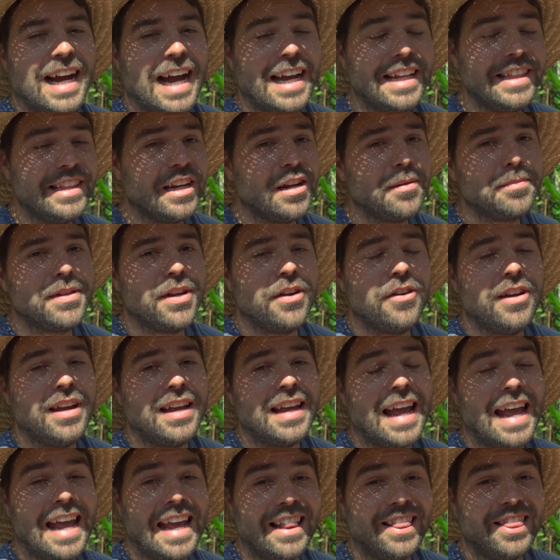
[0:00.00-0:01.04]
ended up
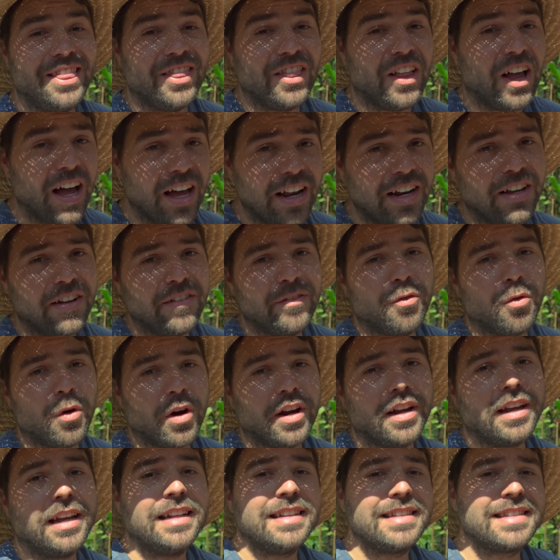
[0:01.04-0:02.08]
doing a lot of
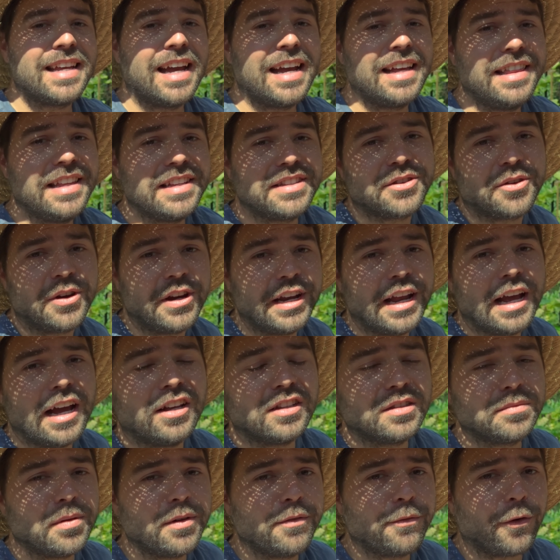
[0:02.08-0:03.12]
work inside this
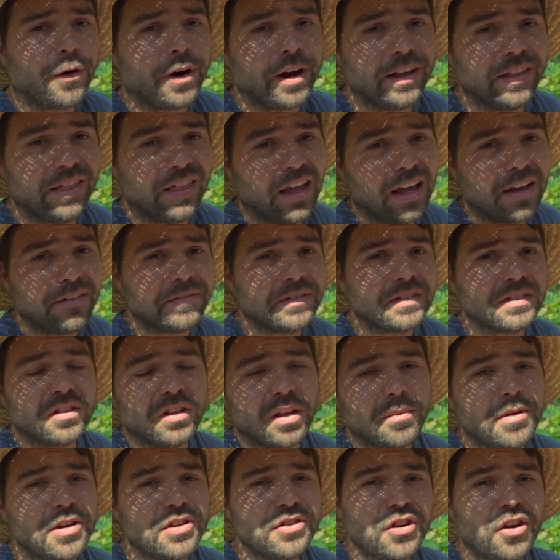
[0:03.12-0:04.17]
greenhouse before I left, so
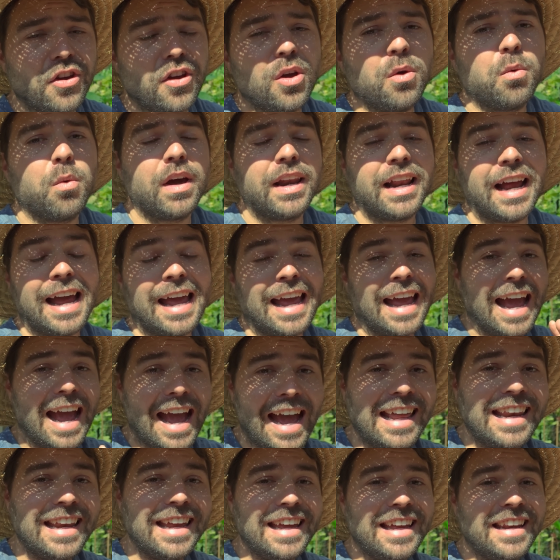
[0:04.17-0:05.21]
let me show you what I
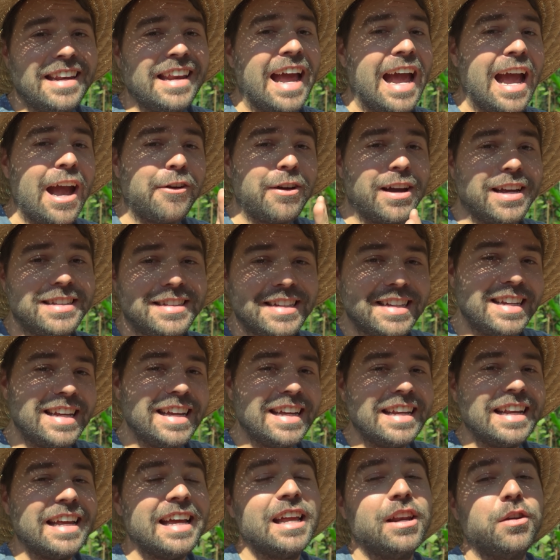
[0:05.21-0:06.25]
added, how I did
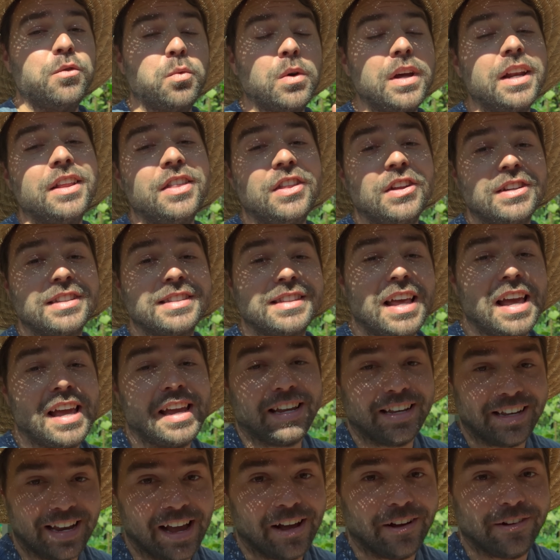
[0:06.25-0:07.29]
it, and what it looks
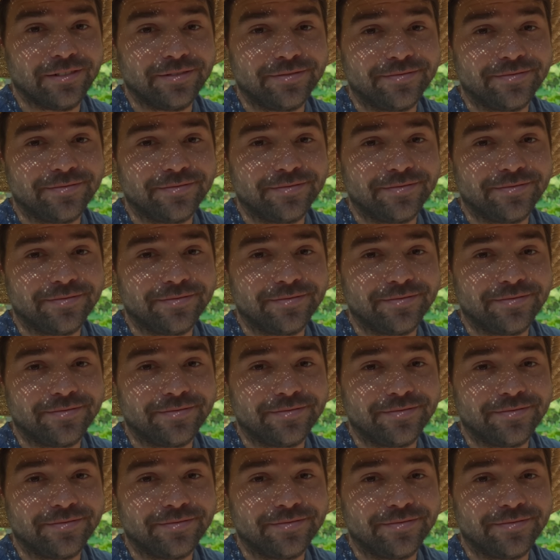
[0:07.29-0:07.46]
like now. All